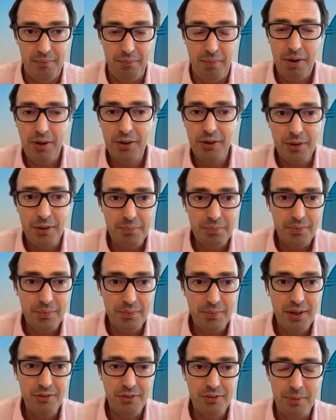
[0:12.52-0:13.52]
market
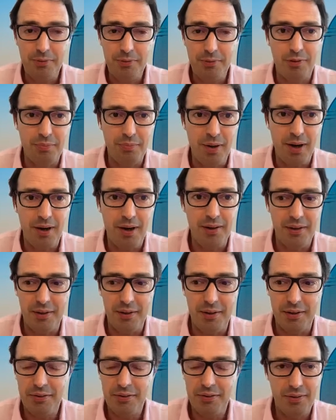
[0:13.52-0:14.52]
updates, tips for
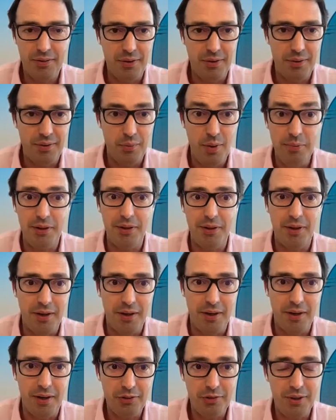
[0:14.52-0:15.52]
buyers,
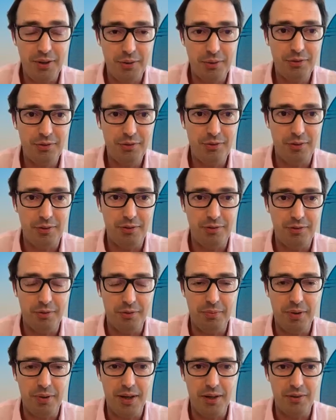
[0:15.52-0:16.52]
webinars we host
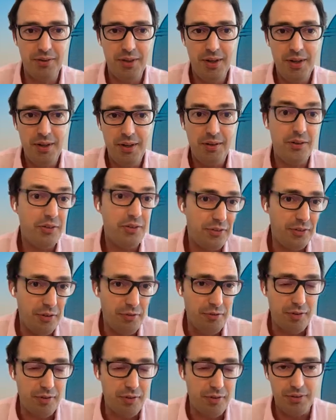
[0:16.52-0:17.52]
for buyers. This is
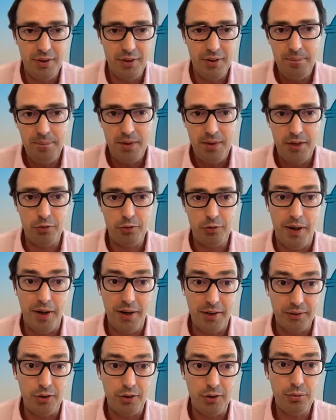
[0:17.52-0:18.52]
different.
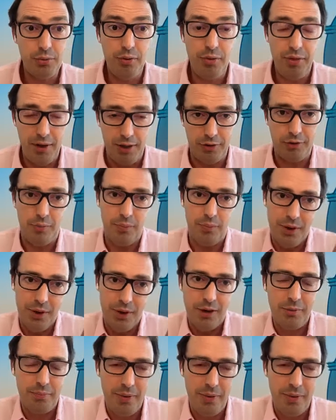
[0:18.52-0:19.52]
Inspire does two things. We
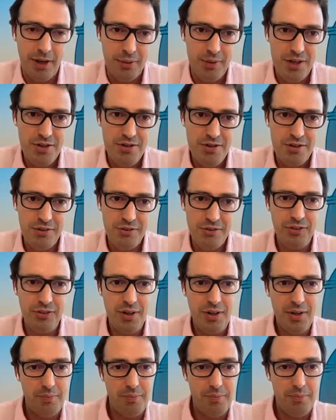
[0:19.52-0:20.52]
are buyer agents,
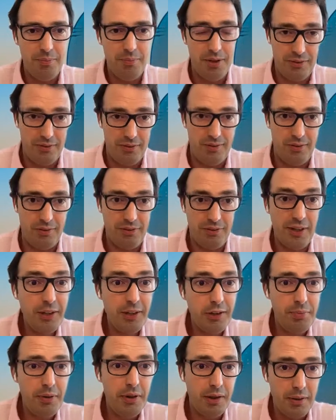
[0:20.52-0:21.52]
but
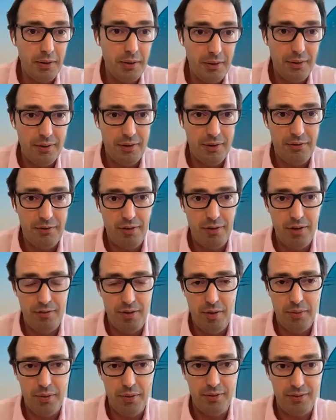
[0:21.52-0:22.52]
second pillar of
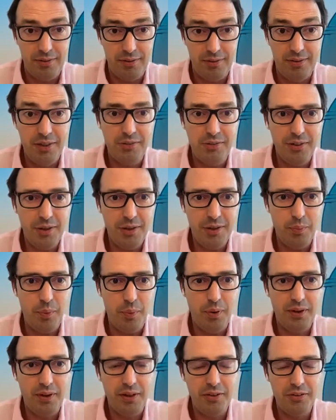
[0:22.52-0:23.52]
our day-to-day
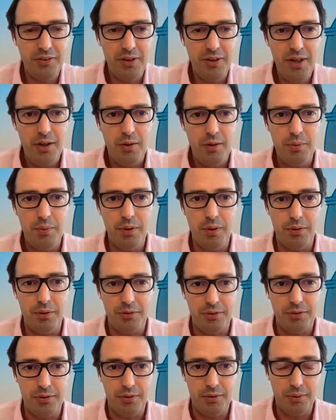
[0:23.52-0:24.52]
work is we
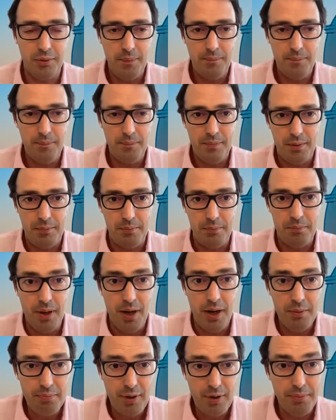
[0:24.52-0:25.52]
also
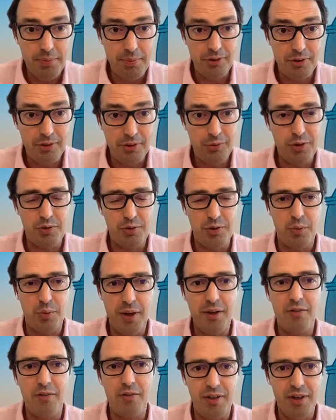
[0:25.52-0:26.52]
buy properties which we
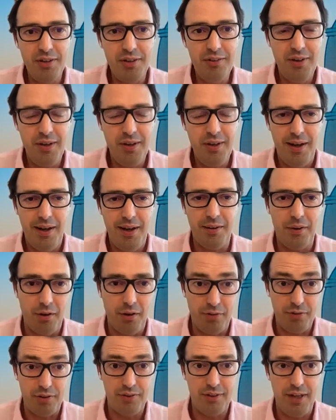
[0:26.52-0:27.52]
renovate and
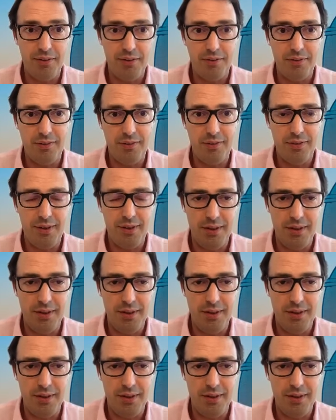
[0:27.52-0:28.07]
offer them